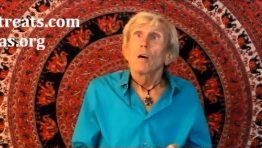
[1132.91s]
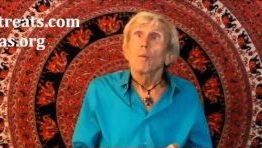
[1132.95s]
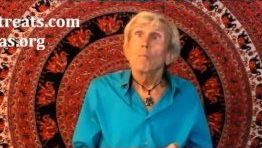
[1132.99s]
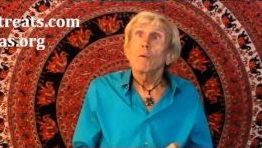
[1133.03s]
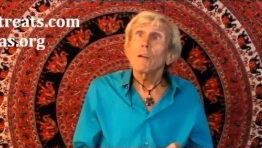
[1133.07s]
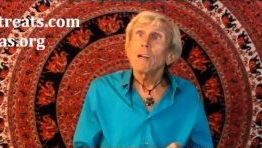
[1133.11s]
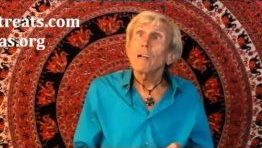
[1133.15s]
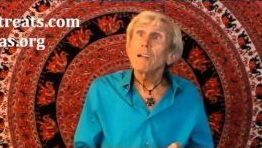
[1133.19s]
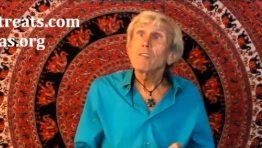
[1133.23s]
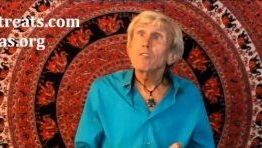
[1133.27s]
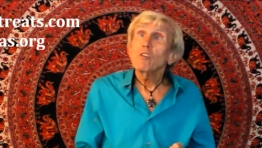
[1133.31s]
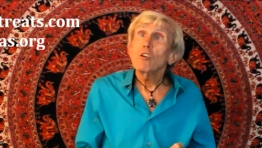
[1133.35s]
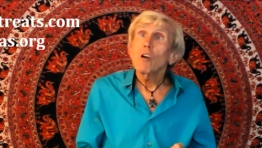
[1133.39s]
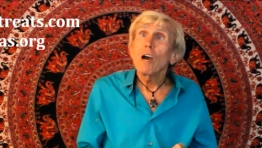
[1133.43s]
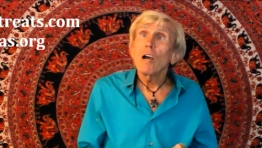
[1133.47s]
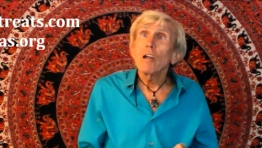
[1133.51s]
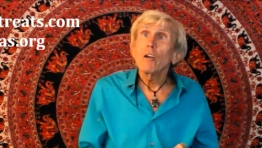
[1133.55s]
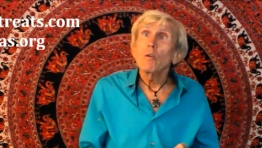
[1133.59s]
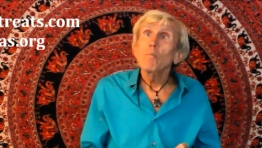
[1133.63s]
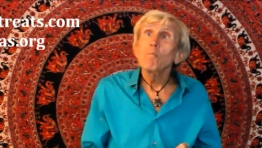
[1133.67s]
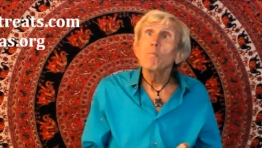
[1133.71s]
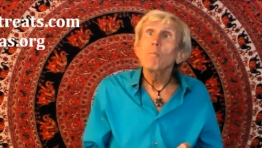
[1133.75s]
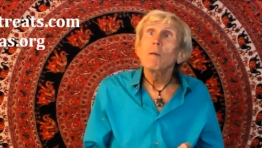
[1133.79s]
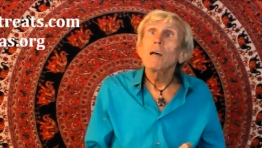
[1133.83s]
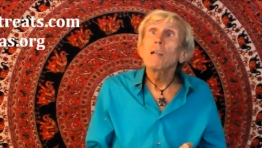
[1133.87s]
but I try
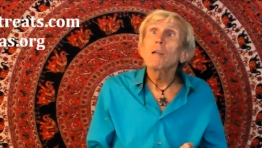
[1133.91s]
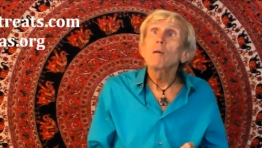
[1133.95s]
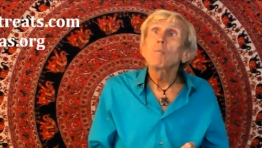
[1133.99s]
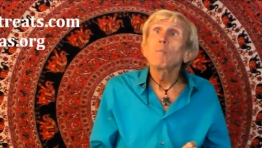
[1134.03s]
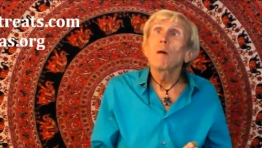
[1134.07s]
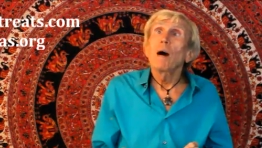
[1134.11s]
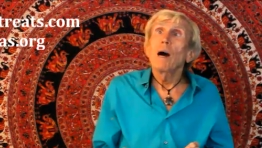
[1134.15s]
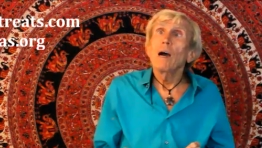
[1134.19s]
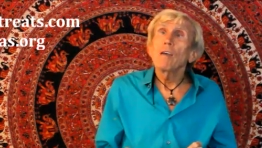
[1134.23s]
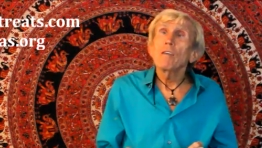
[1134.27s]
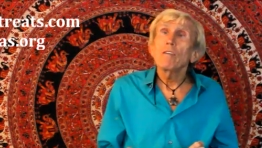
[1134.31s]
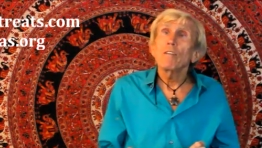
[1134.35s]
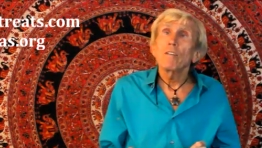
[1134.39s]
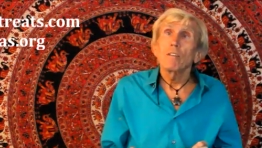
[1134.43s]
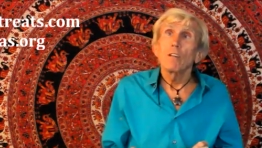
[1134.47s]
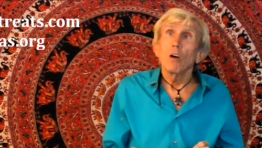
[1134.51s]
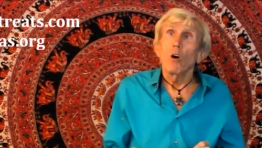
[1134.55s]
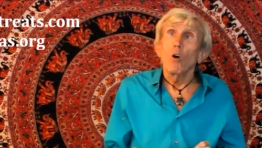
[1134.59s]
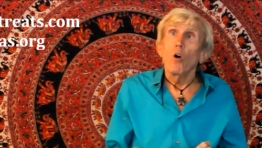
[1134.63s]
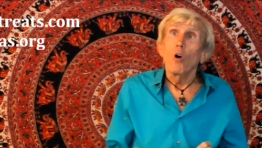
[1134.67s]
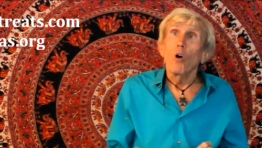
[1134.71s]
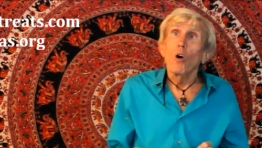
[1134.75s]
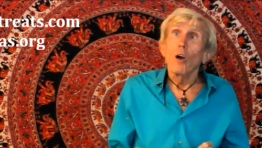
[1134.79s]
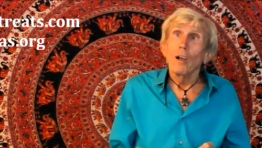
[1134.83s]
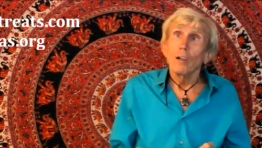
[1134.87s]
to minimize
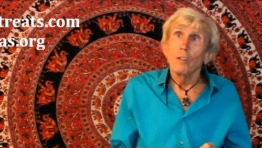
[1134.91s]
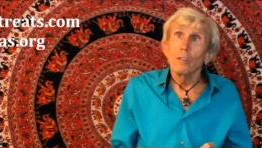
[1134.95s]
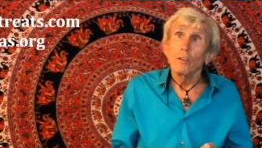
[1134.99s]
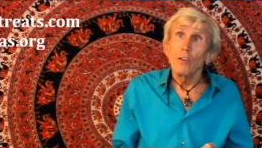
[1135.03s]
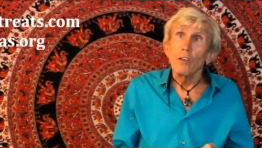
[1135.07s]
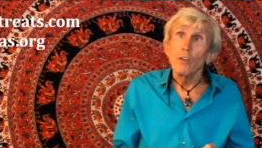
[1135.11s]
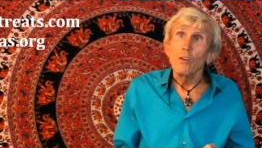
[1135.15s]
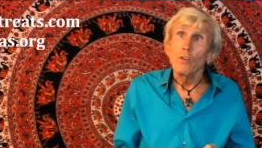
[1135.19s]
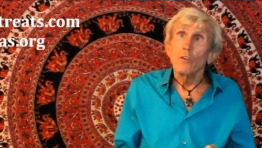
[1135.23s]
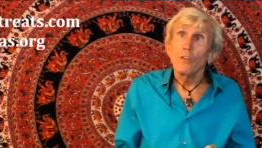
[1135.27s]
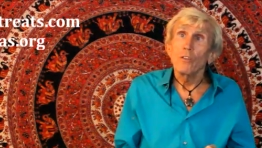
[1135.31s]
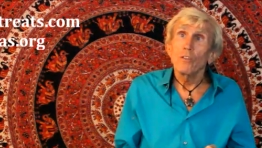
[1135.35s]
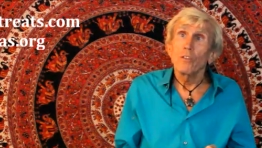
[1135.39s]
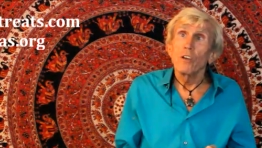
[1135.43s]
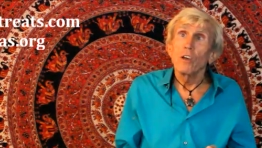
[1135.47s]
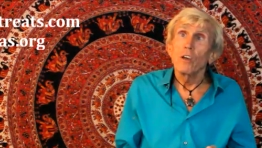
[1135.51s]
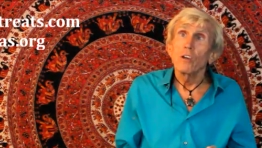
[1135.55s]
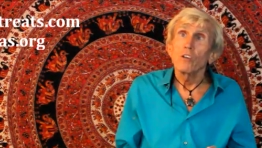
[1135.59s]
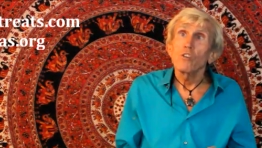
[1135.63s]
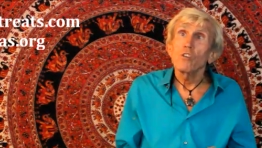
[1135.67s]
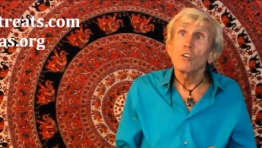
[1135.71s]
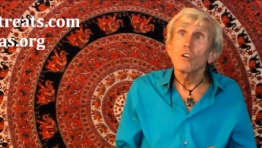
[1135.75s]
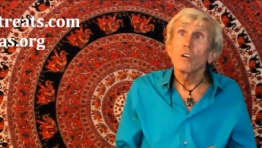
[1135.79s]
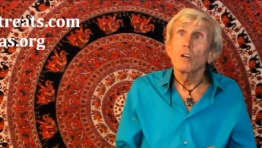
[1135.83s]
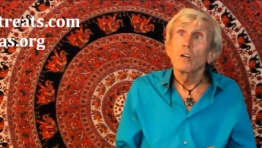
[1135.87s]
the oil
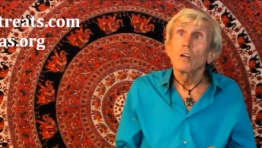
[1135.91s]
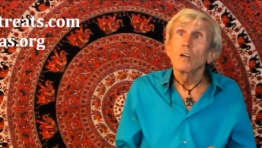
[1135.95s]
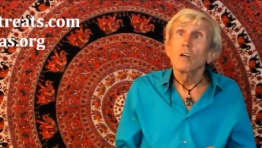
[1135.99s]
usage